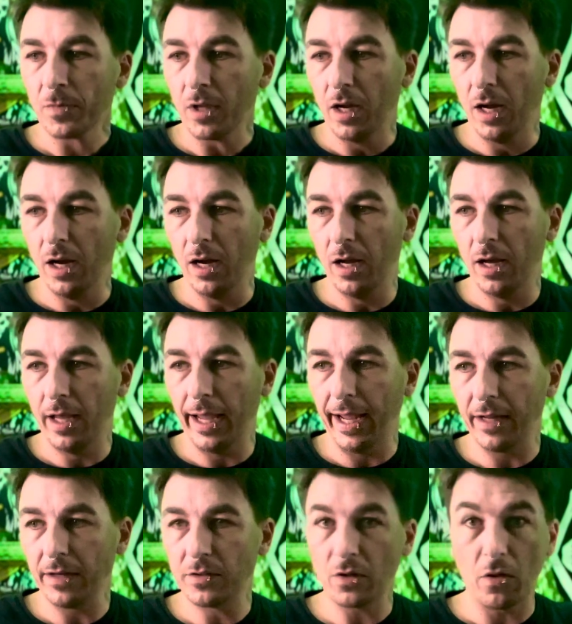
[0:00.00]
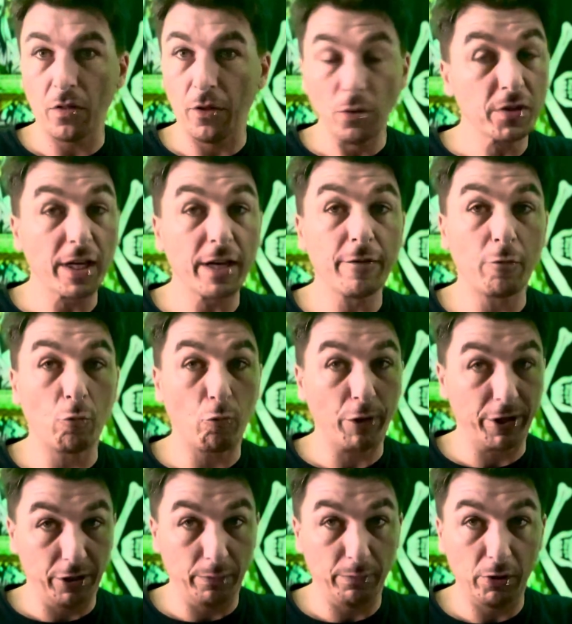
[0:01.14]
And those have
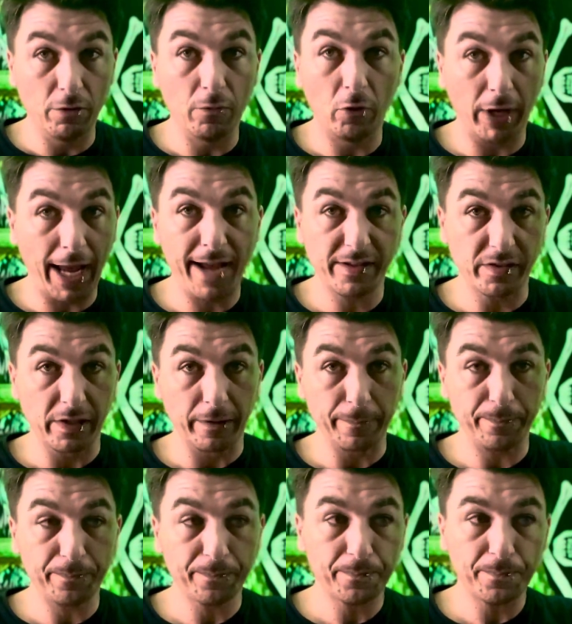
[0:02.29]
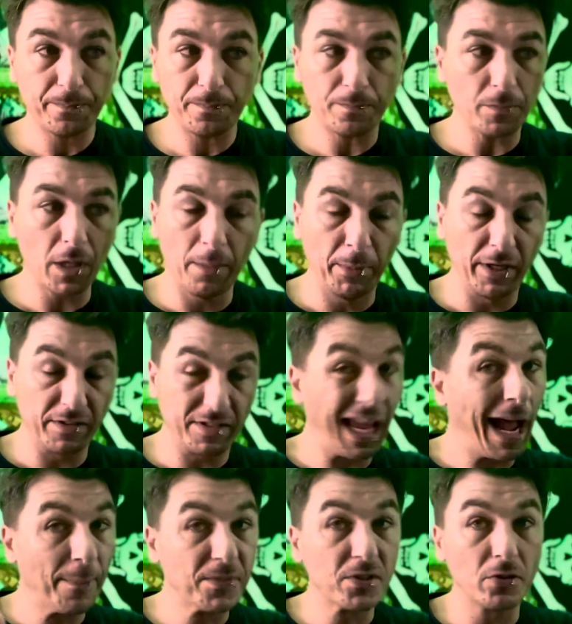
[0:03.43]
really beautiful gassing. I mean, it's
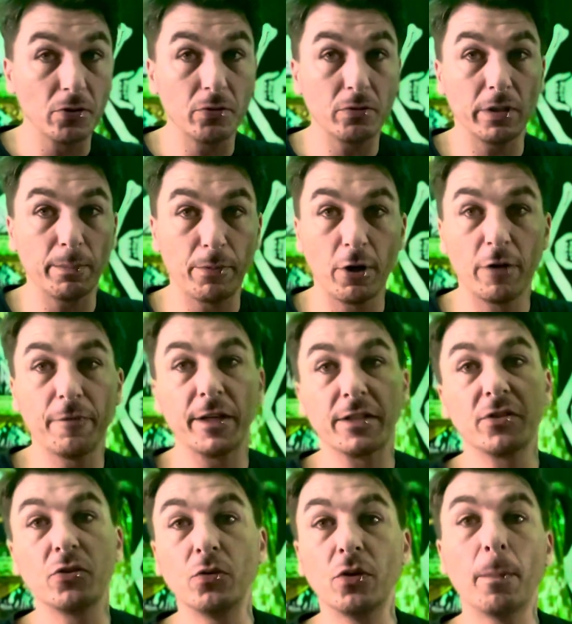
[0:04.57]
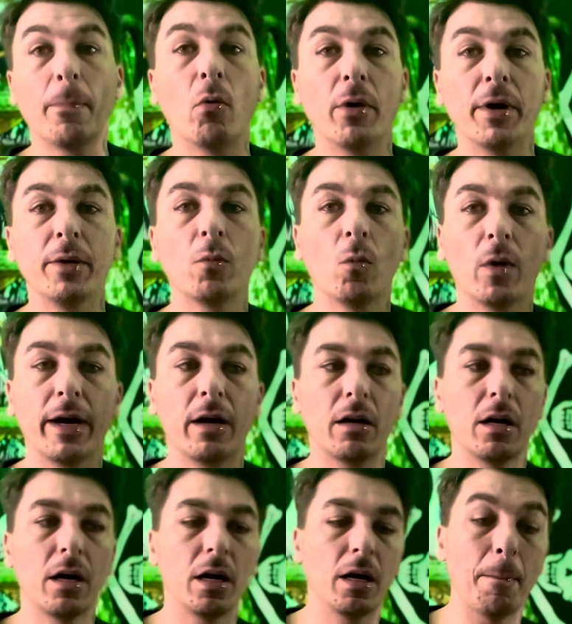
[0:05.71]
absolutely perfect, to the point
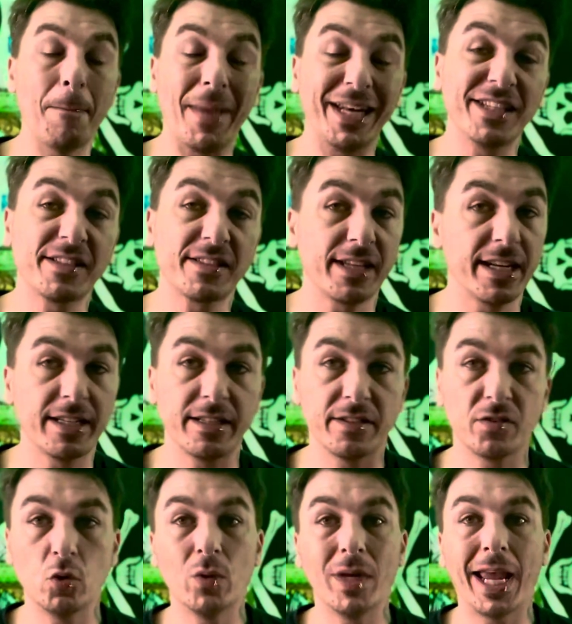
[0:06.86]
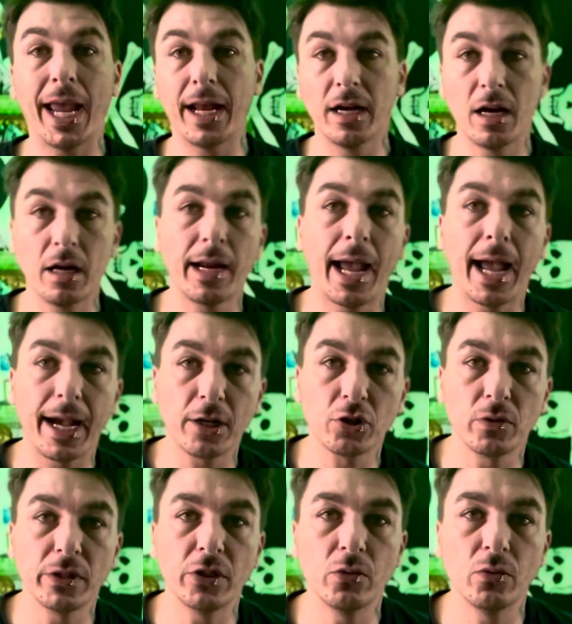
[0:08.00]
where many Saigas, you cannot
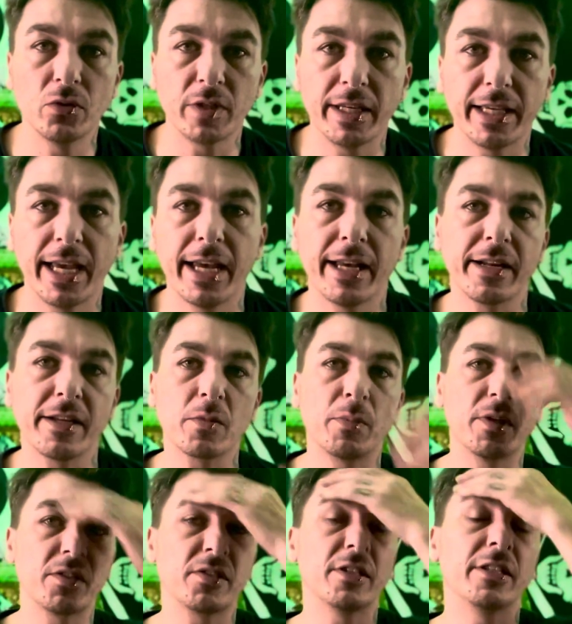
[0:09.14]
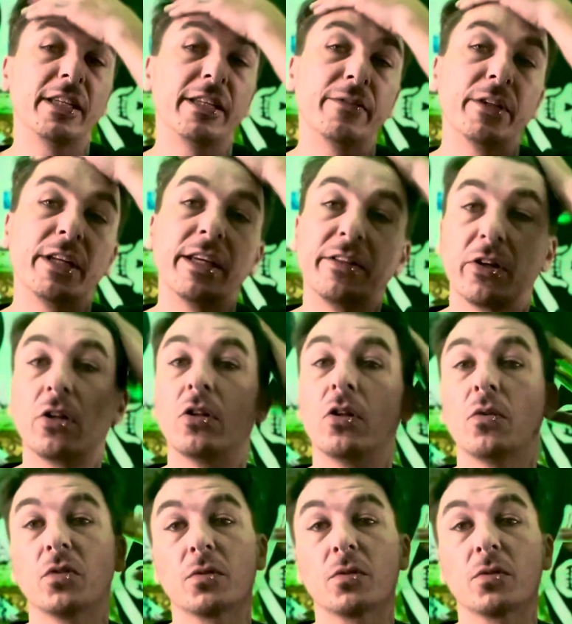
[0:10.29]
actually use a KNS piston even in the closed